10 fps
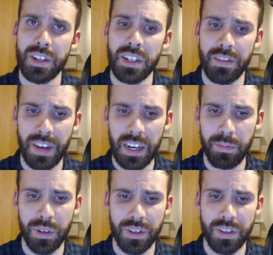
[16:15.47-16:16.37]
and
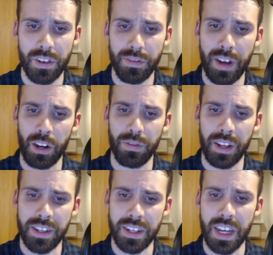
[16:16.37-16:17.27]
developers of Final
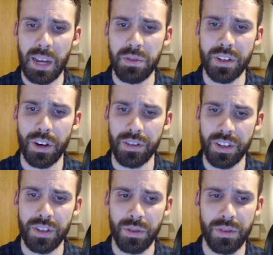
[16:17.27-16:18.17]
Fantasy games
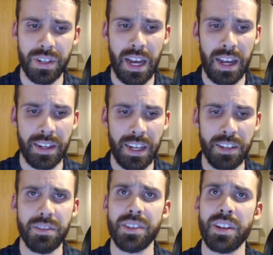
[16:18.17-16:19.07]
constitutes an
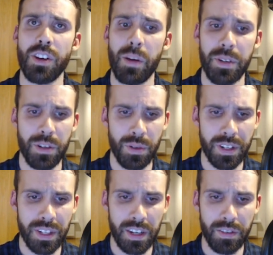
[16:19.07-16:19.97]
interesting
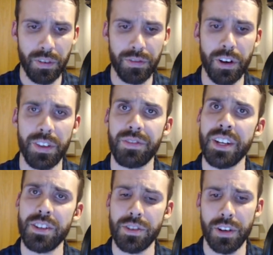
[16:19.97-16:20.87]
opportunity for further
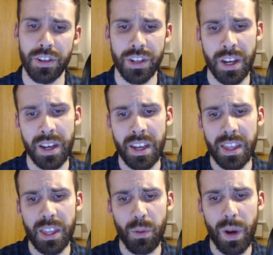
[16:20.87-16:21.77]
research,
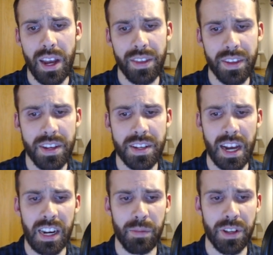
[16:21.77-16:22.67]
the way these
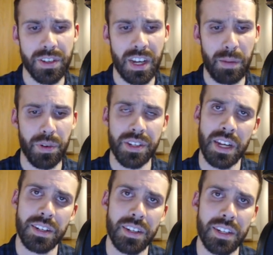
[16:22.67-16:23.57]
elements are
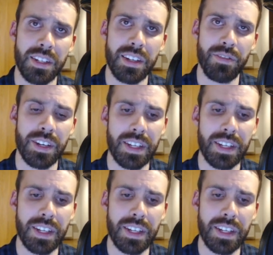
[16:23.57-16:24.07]
presented in different